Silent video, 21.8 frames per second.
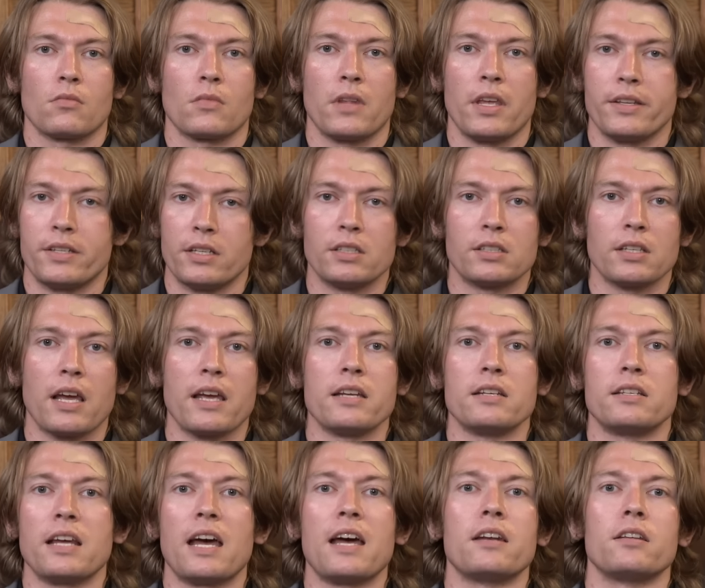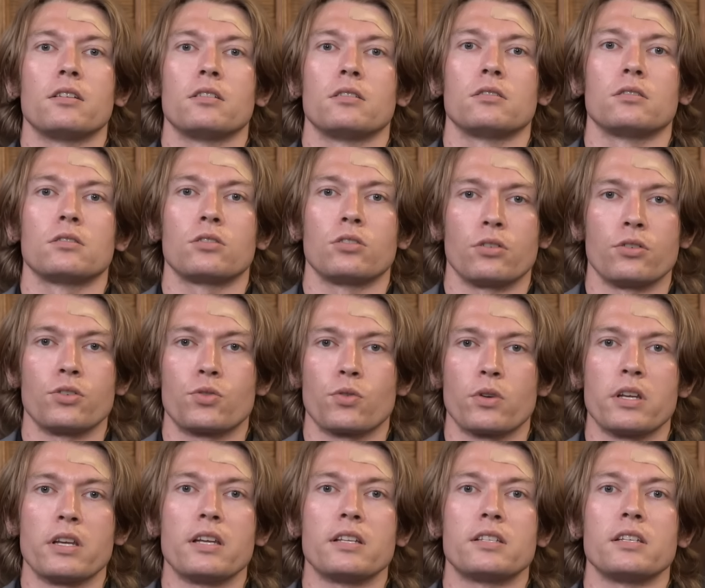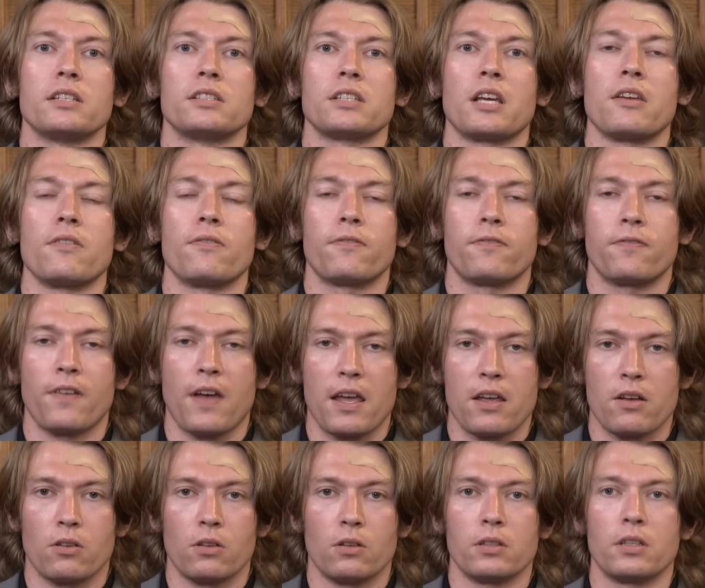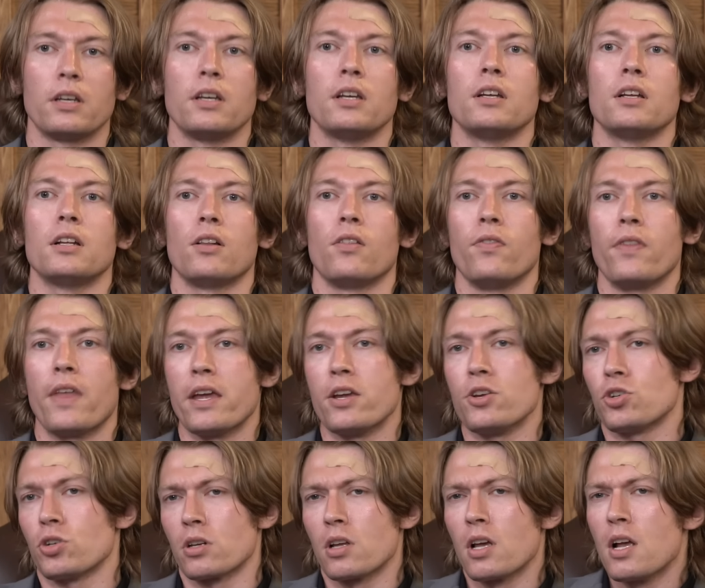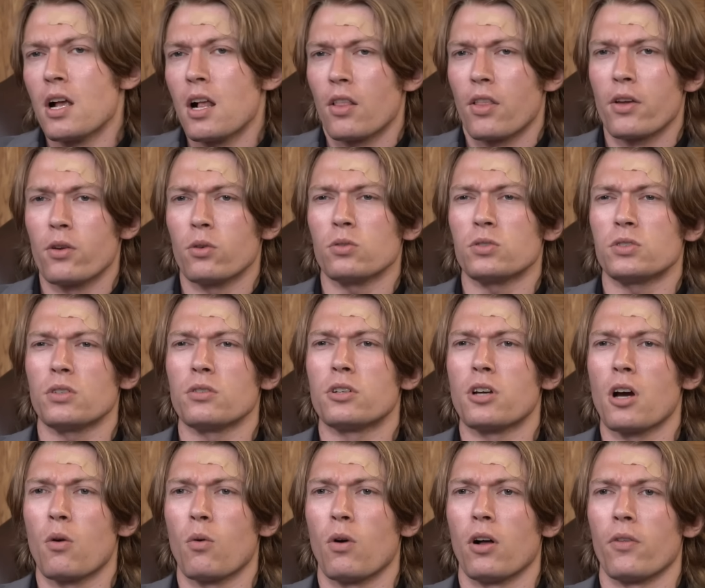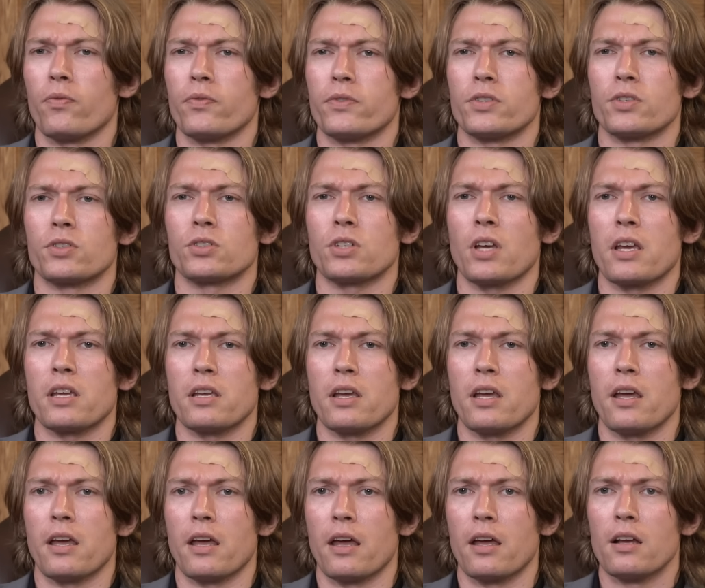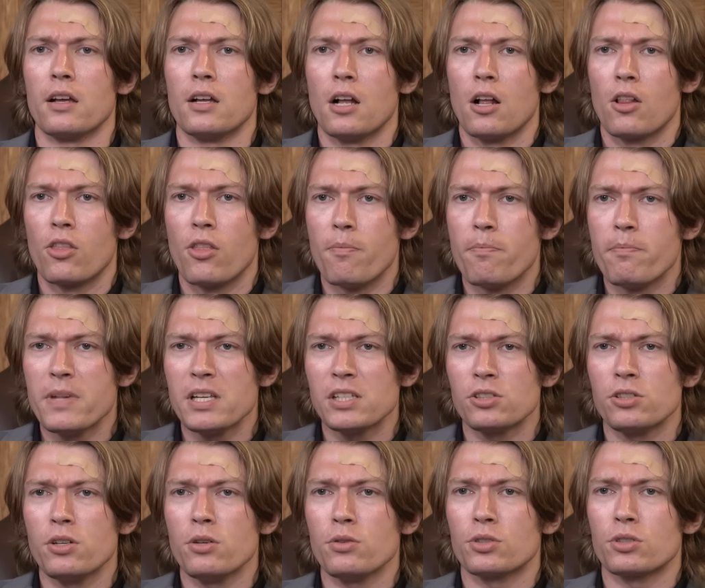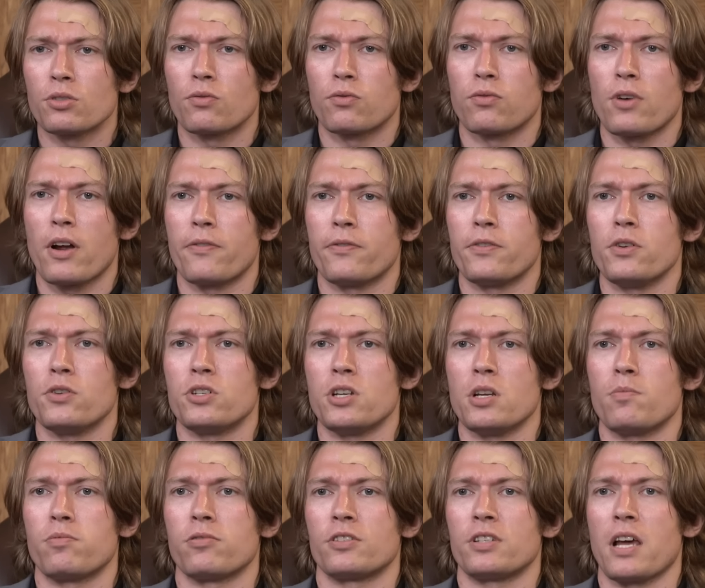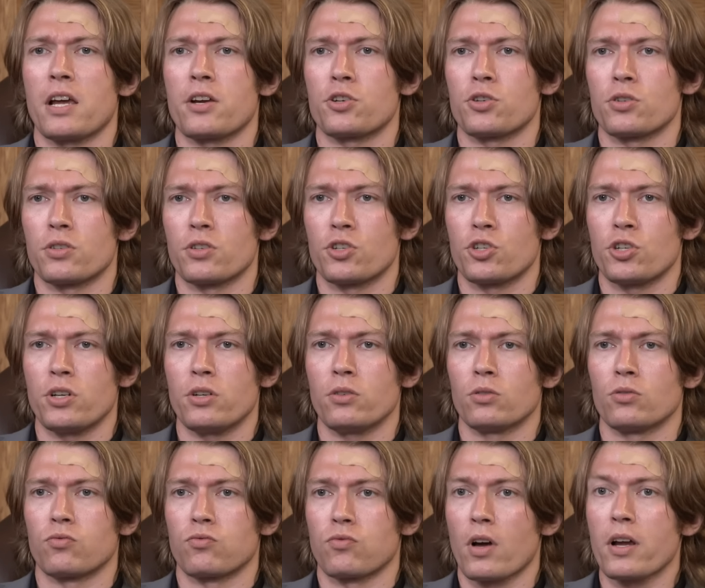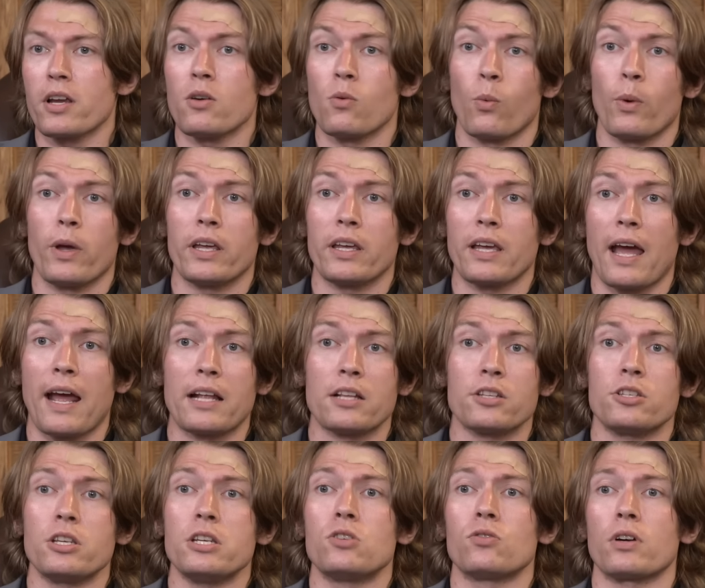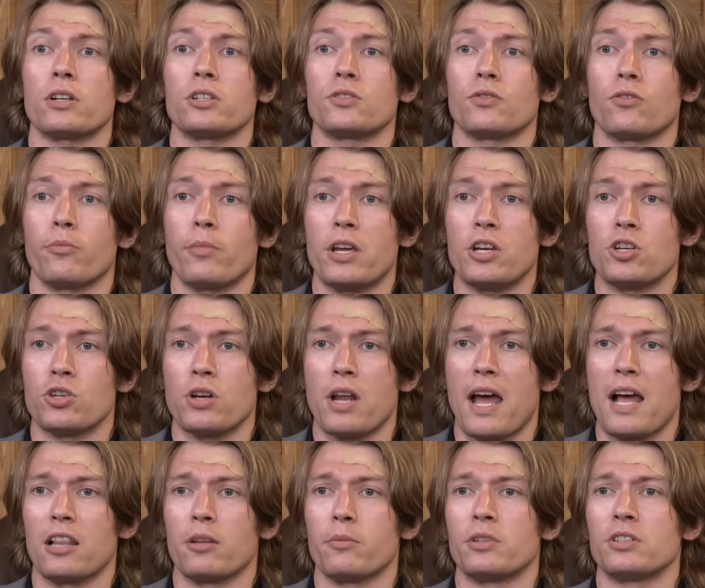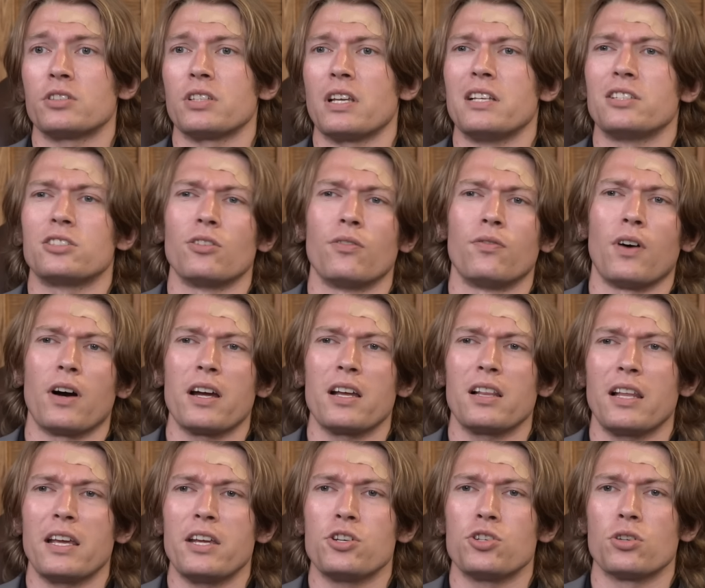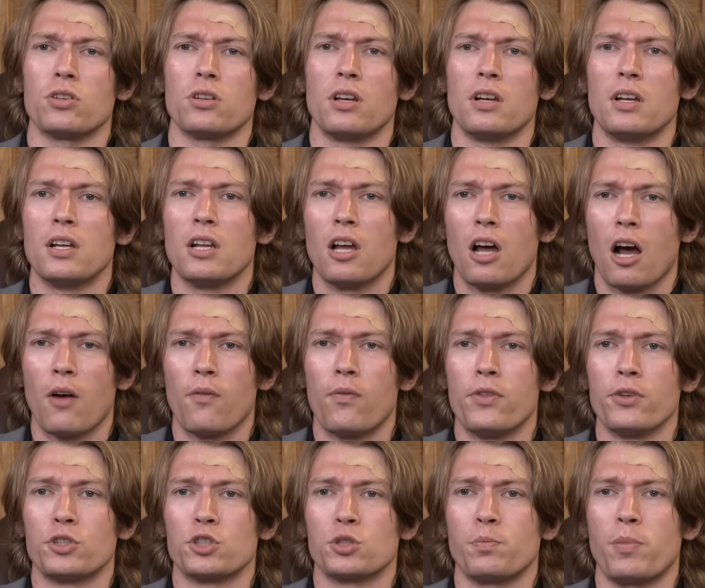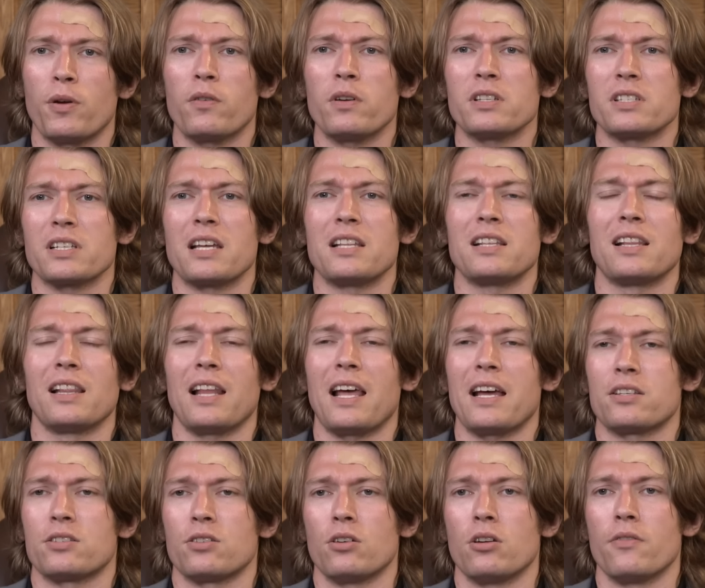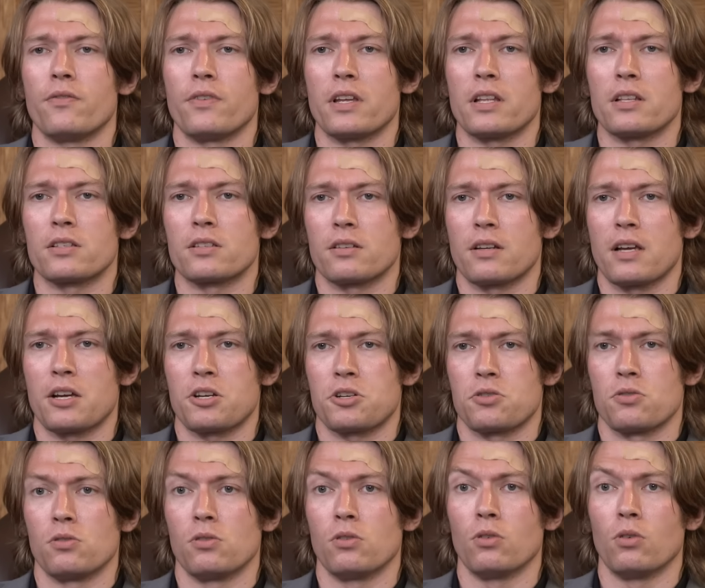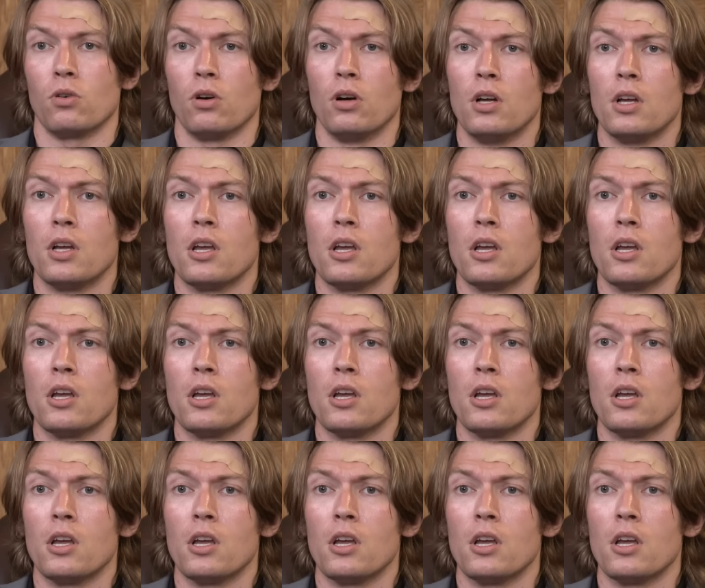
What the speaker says: It is a dead country. It is a failed nation. They also go on to say here, the misuse of refugee protection to shield right-wing anti-transformation elements is a violation of the spirit and letter of international law,